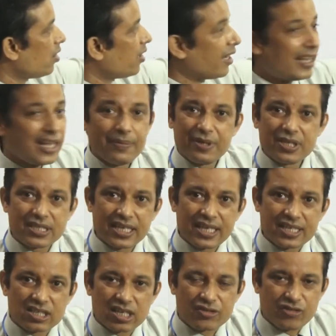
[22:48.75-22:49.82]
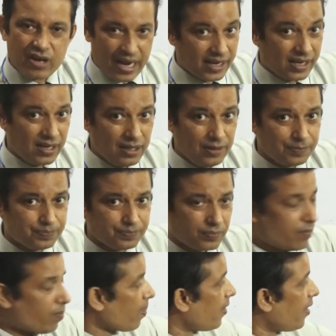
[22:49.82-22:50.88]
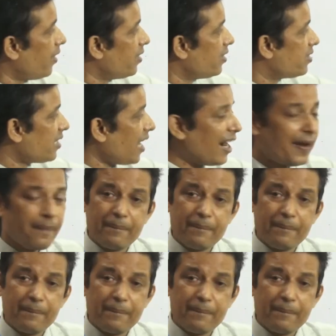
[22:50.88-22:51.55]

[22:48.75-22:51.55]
ABC is a triangle, side